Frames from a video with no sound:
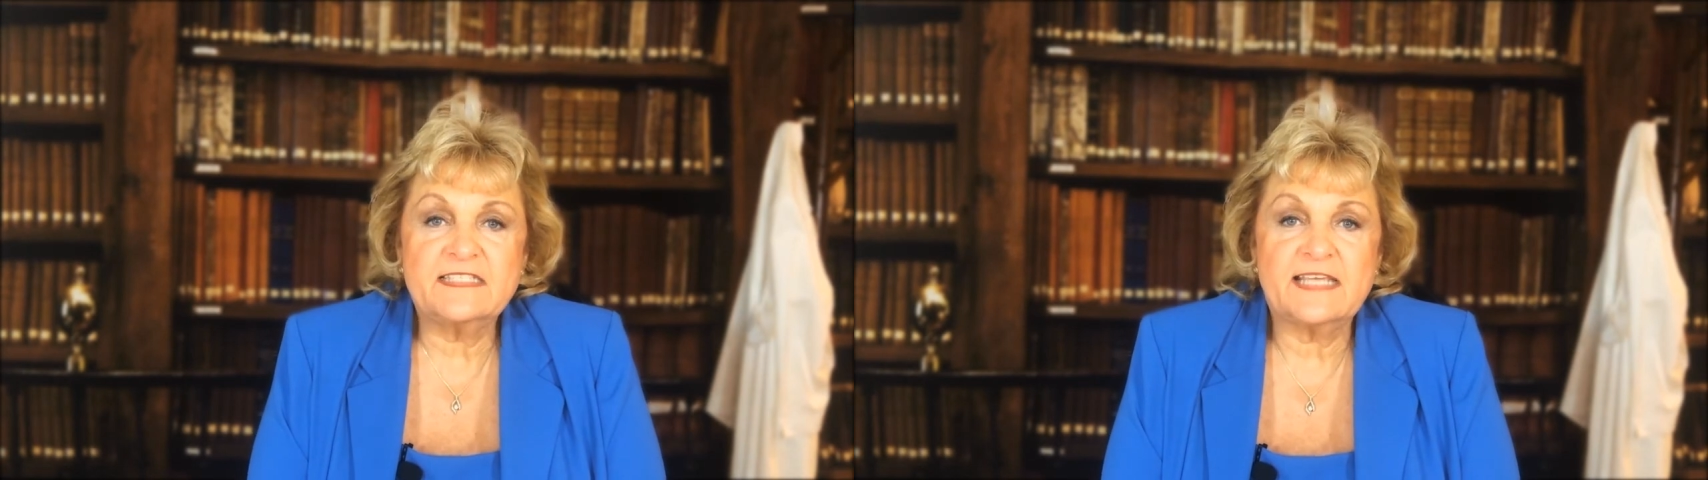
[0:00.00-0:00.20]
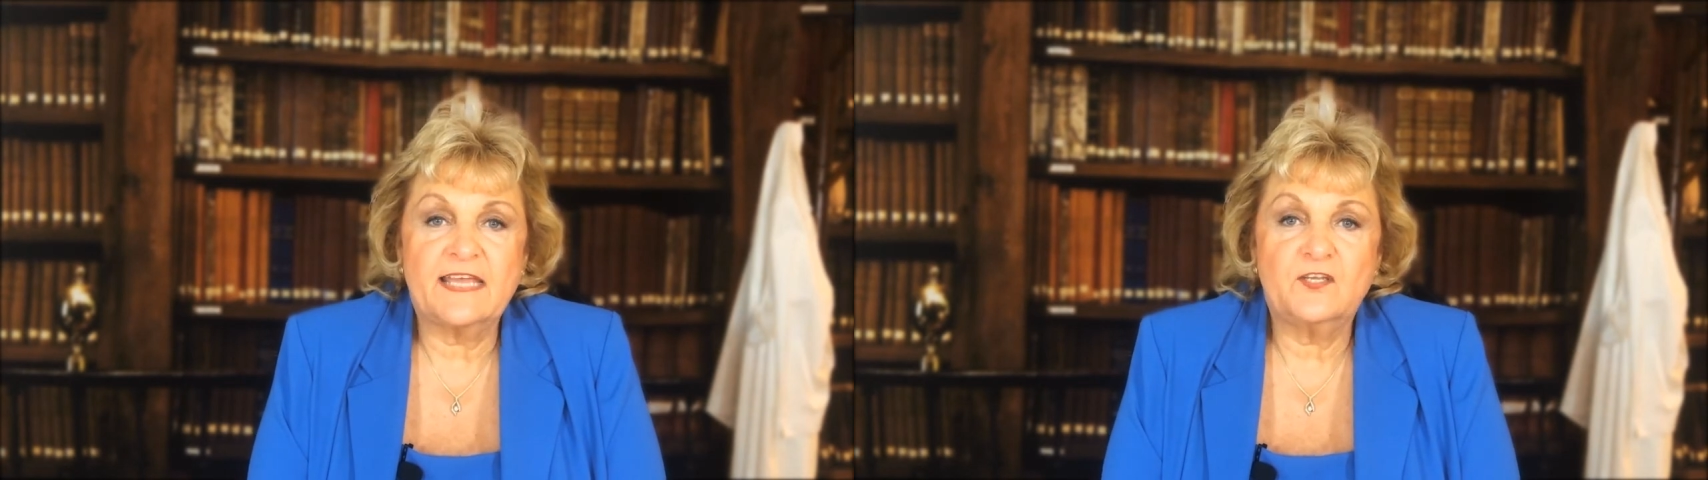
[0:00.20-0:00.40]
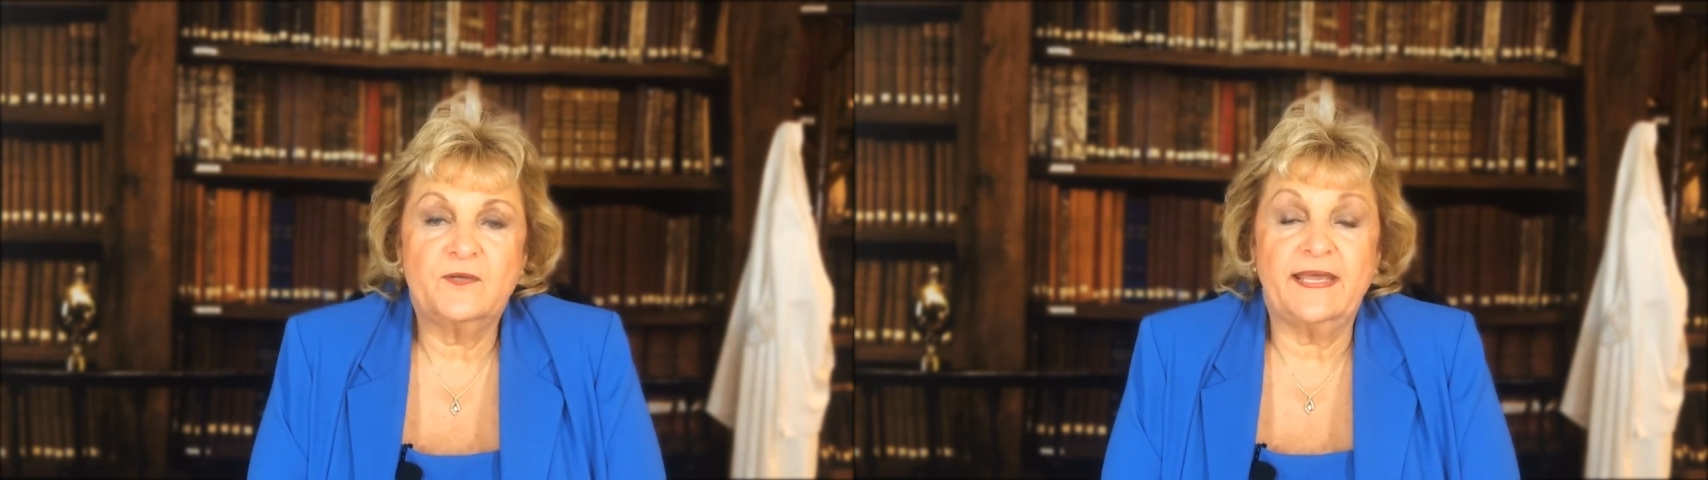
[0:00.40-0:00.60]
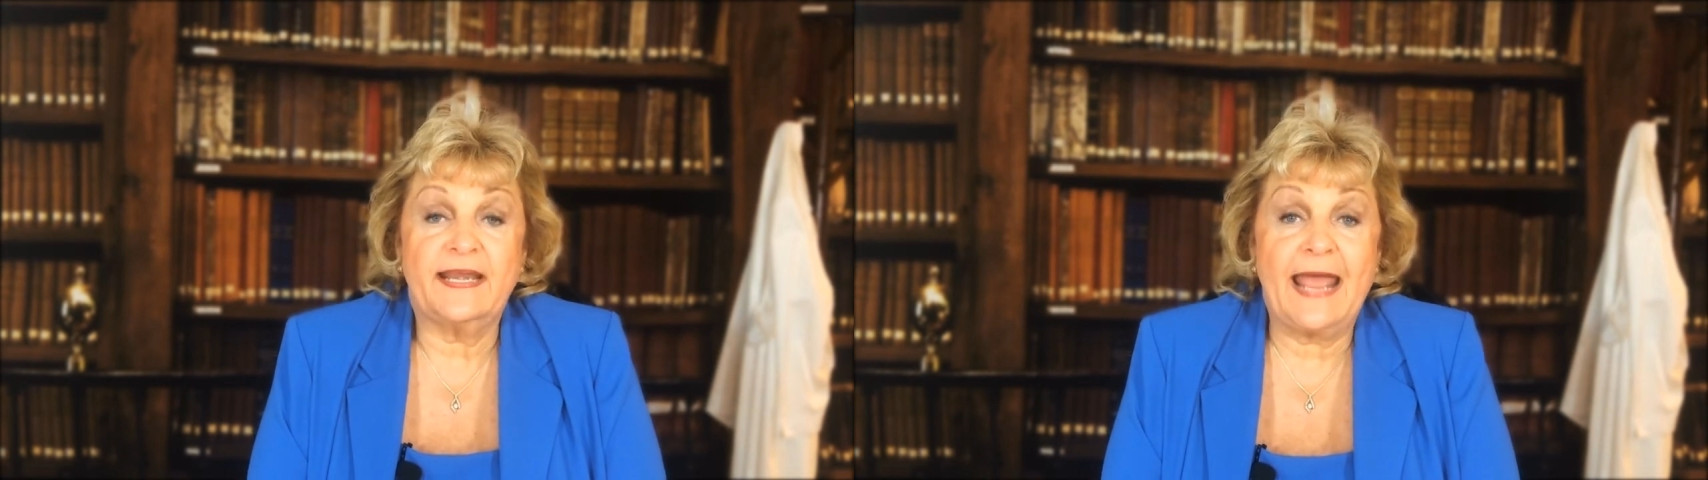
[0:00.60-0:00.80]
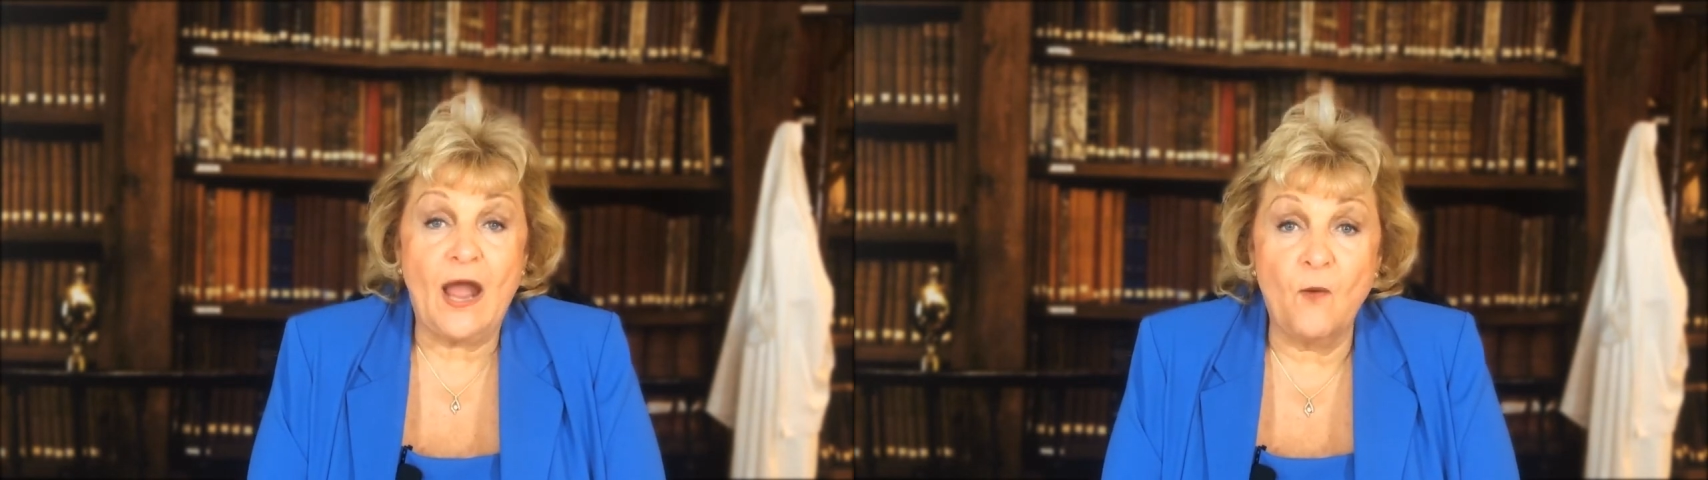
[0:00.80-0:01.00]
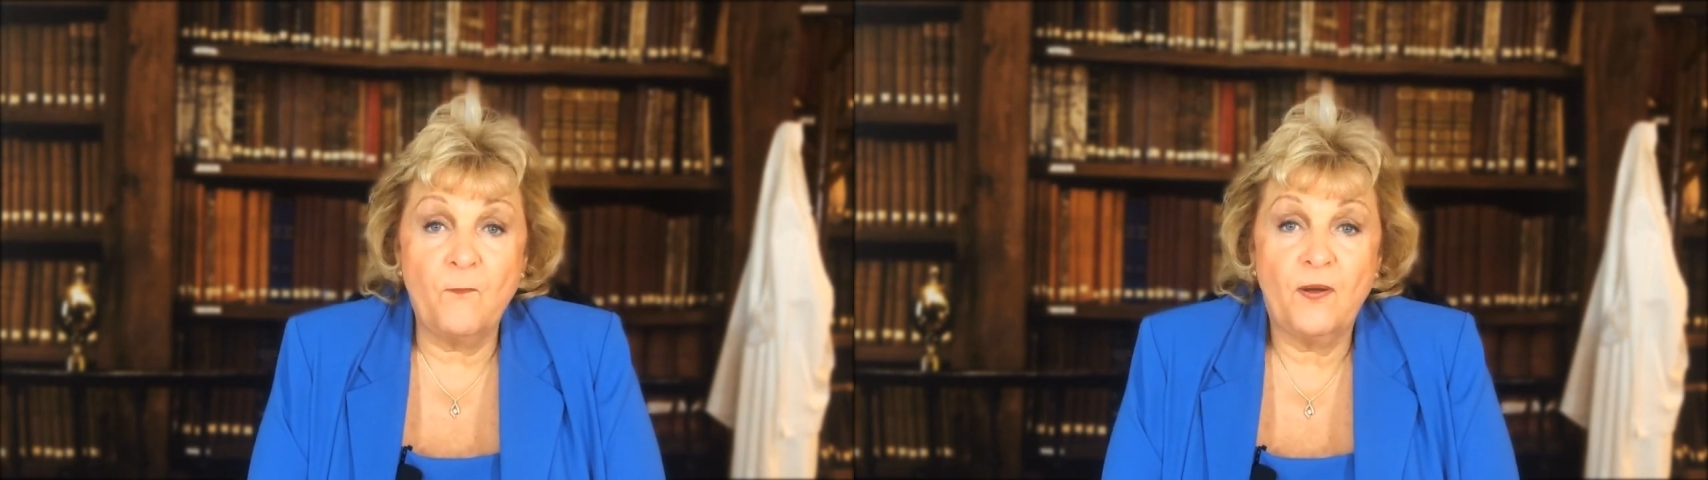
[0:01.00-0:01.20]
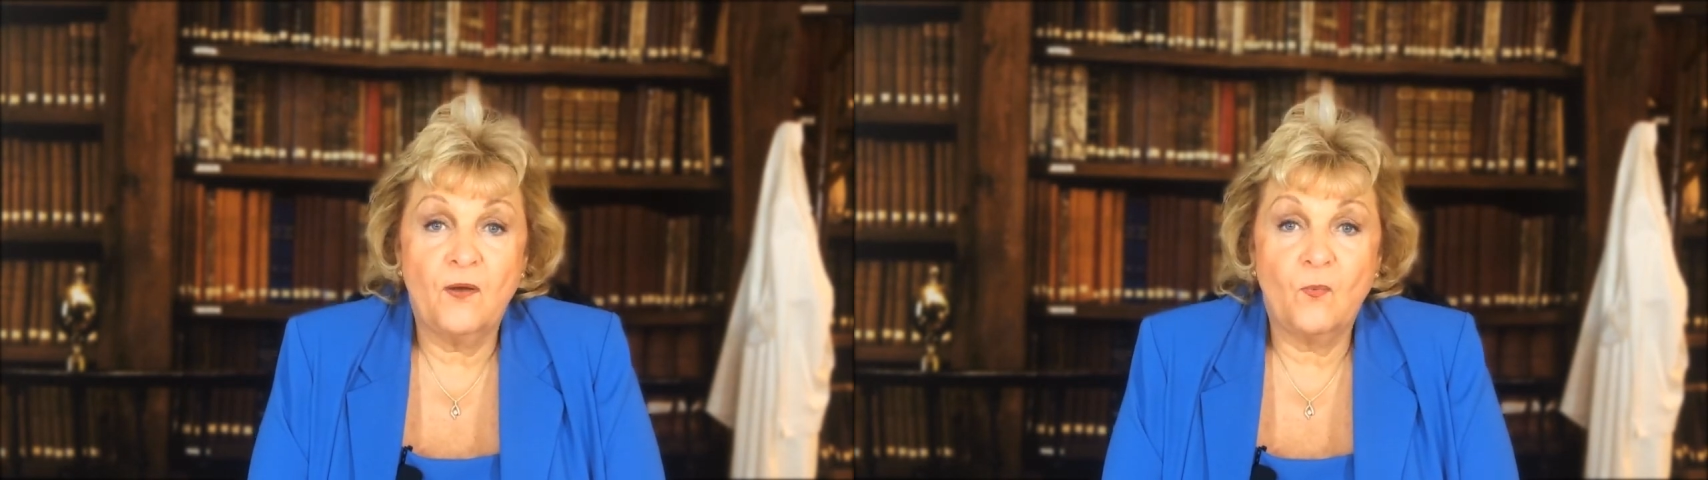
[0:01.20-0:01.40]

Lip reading: say you get help,